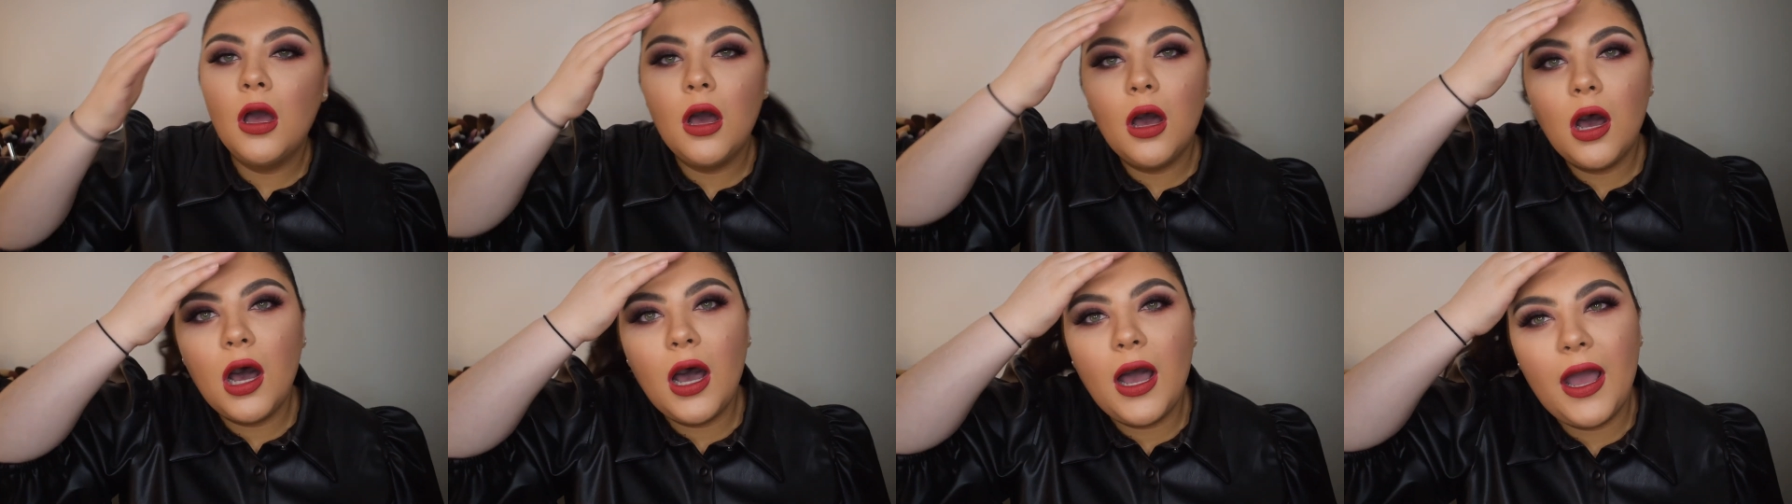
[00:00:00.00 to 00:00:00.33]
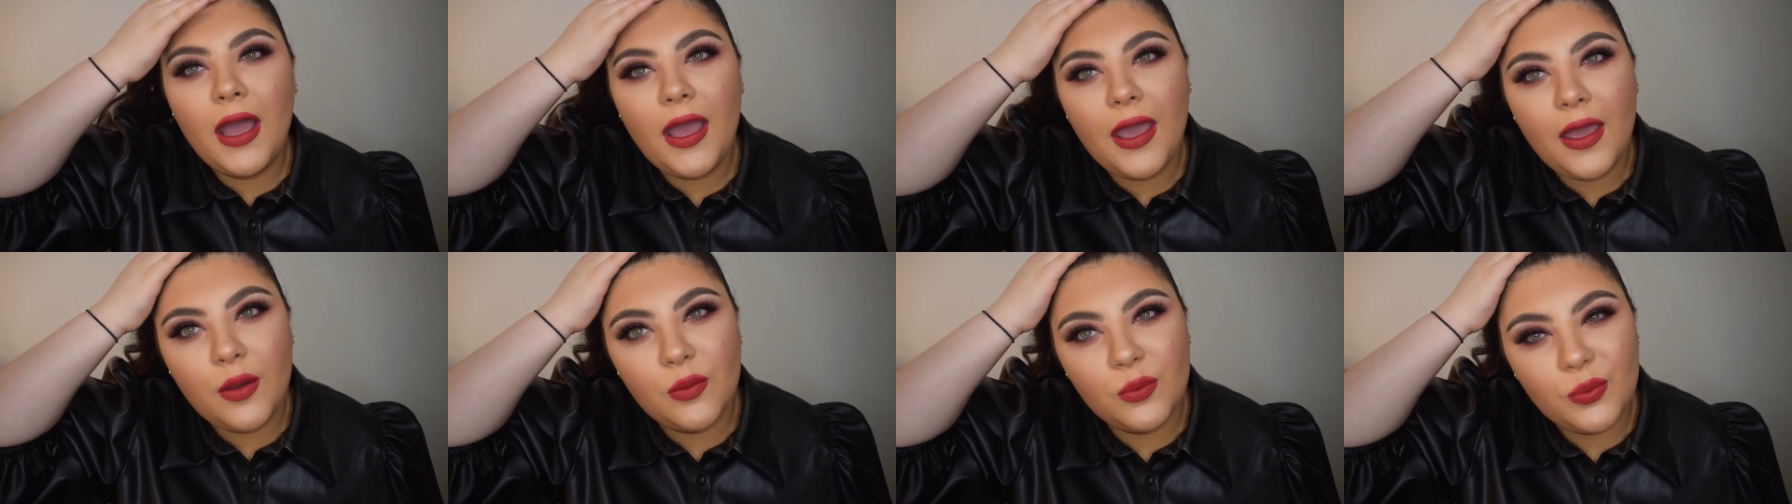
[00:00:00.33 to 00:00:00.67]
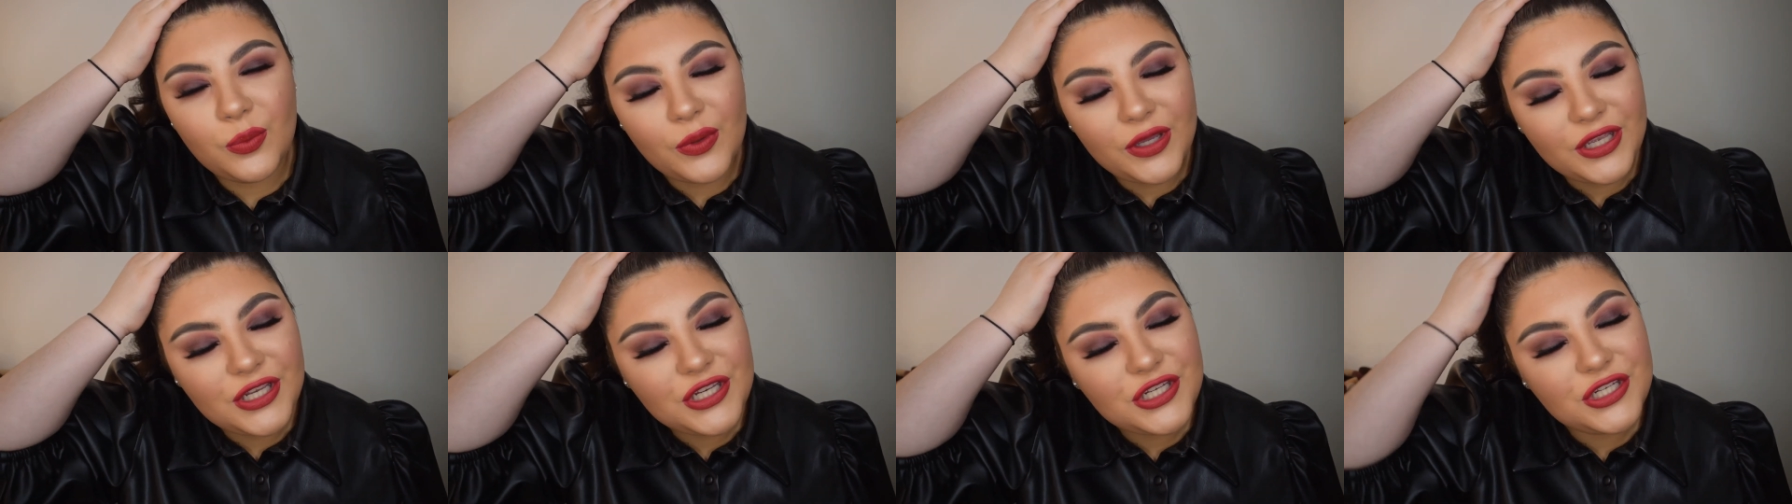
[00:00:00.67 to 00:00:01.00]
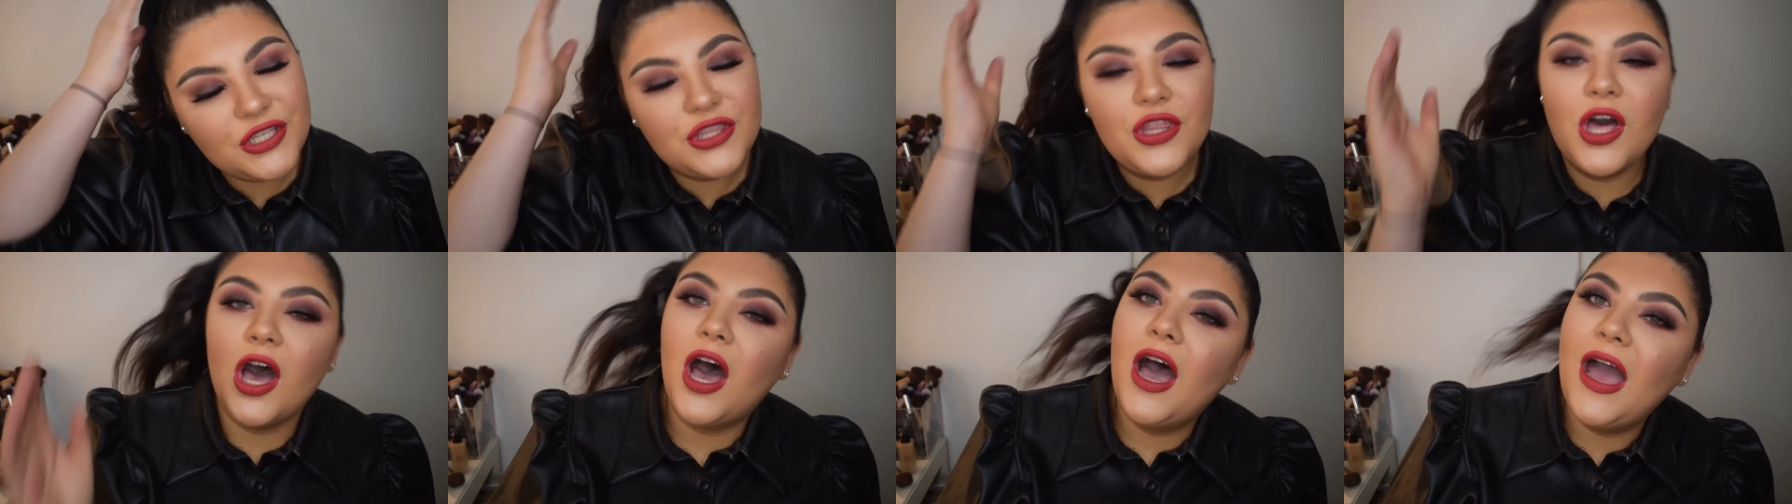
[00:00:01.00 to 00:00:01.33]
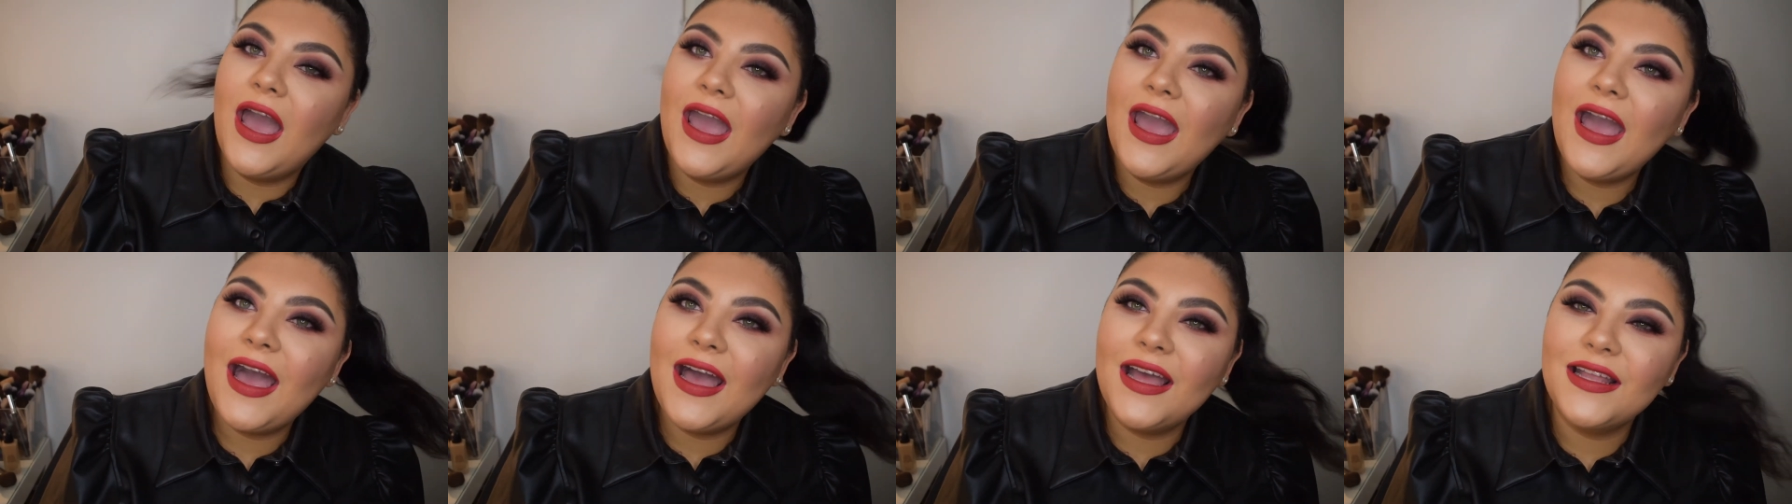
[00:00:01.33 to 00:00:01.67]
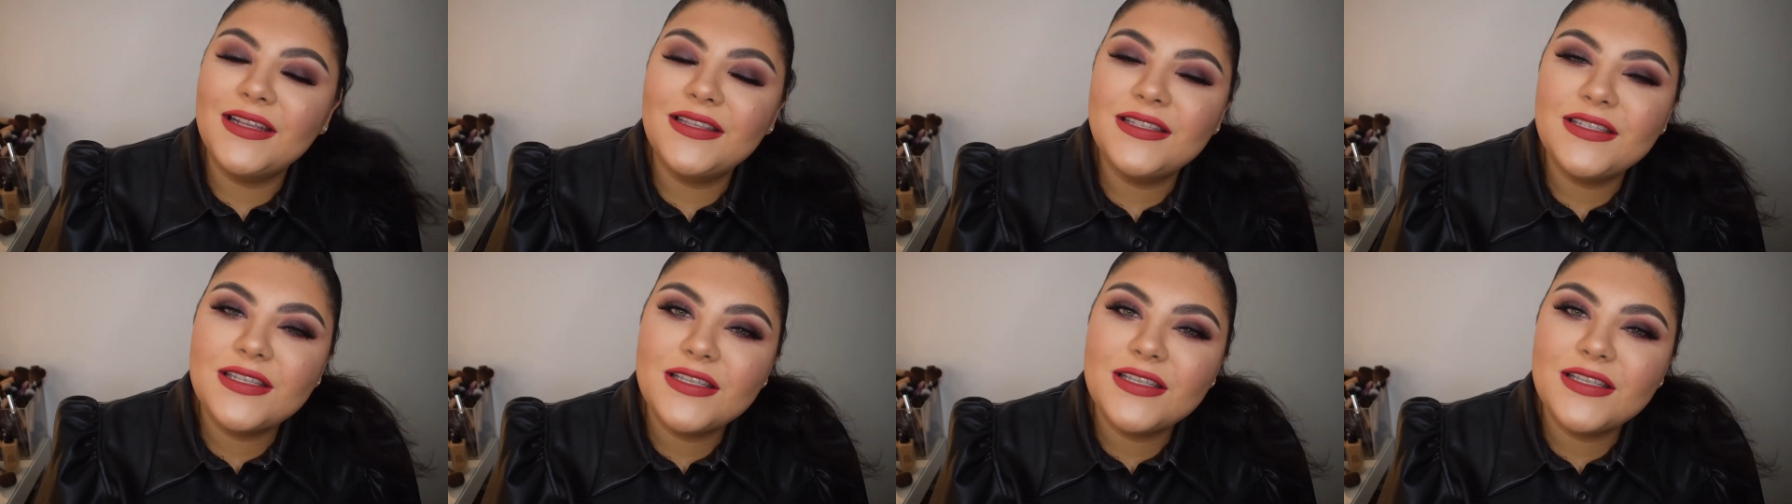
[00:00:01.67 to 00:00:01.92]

I wish that I had